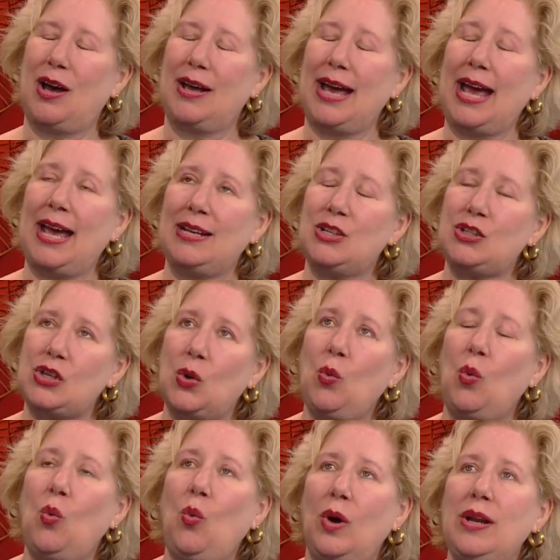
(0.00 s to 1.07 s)
uh, and so,
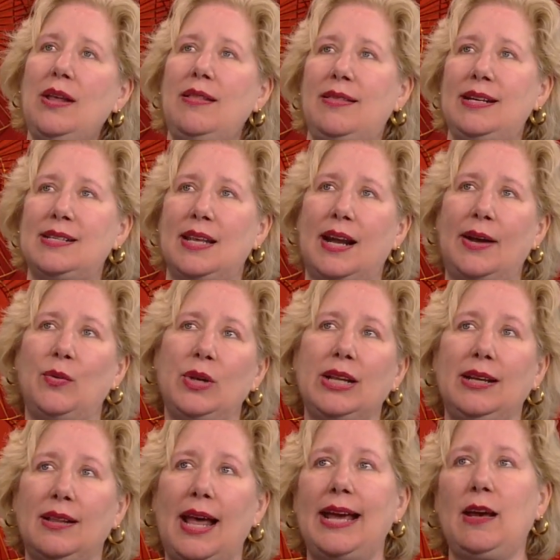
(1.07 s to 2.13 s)
one of the things that I really
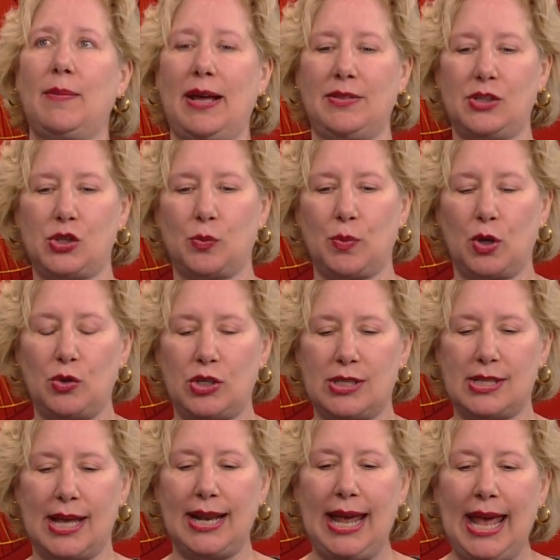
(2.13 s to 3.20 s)
like about this approach is
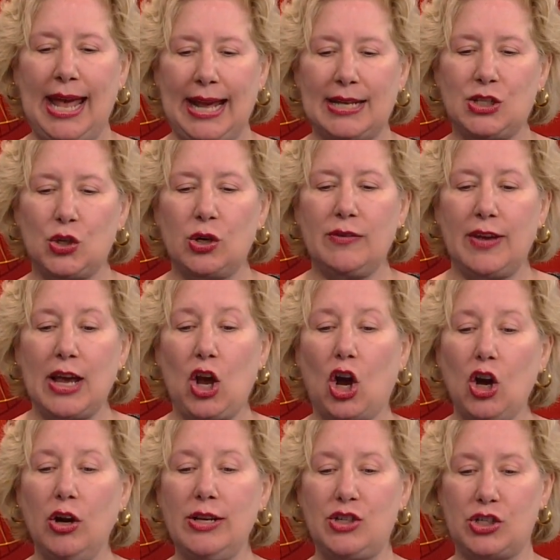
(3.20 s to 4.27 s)
that it sort of
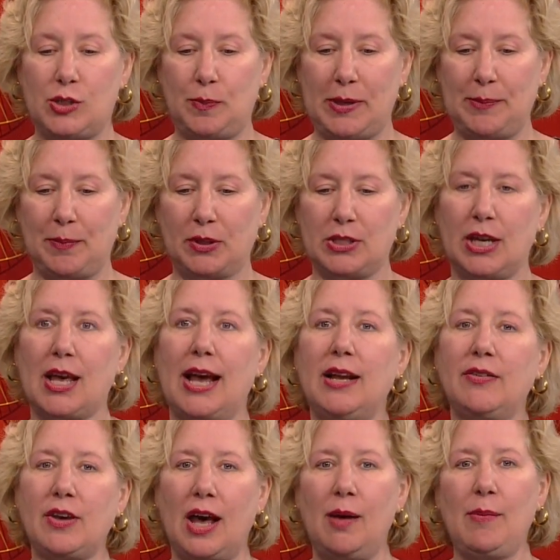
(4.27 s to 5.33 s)
encourages people to kind
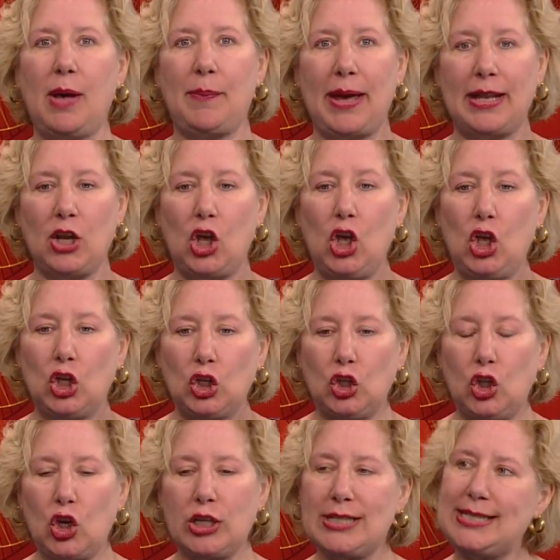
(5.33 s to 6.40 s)
of come up and
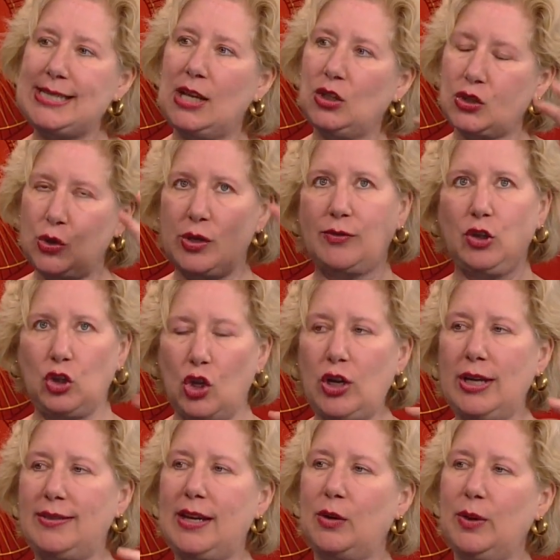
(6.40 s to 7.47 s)
look sort of look
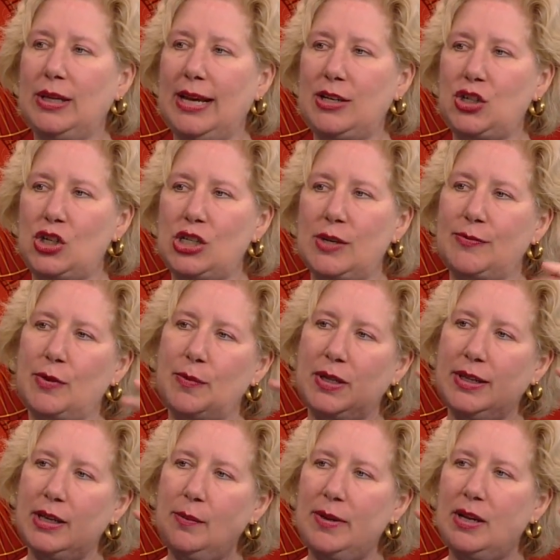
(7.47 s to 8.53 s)
at their relationship from a
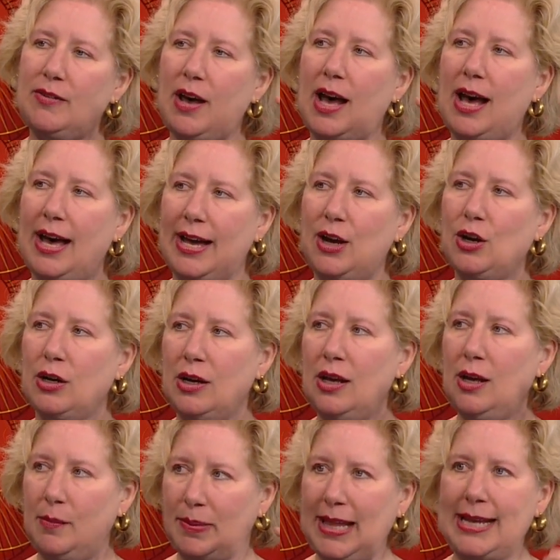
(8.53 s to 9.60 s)
little bit of a higher mm
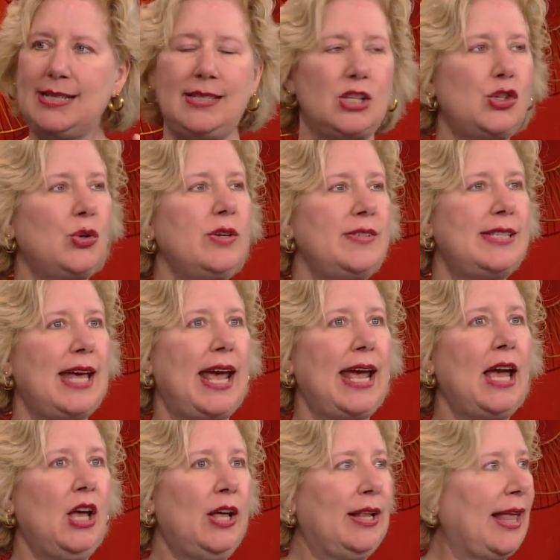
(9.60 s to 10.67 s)
-hmm. place to sort of say
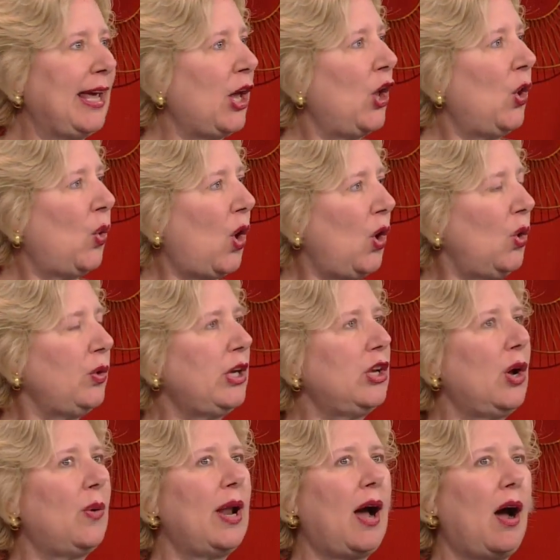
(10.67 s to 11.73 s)
like oh you
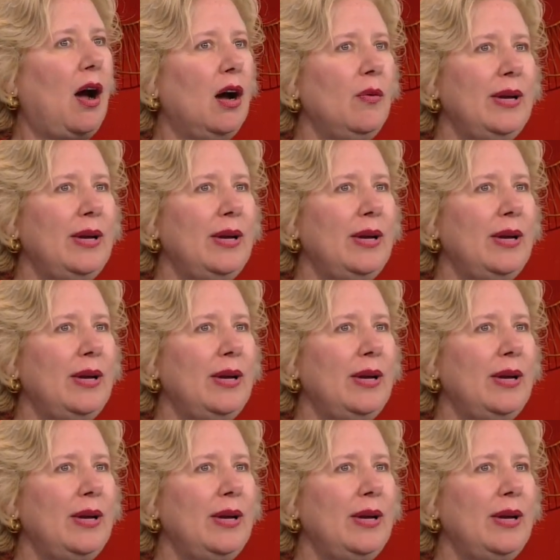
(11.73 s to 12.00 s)
know what our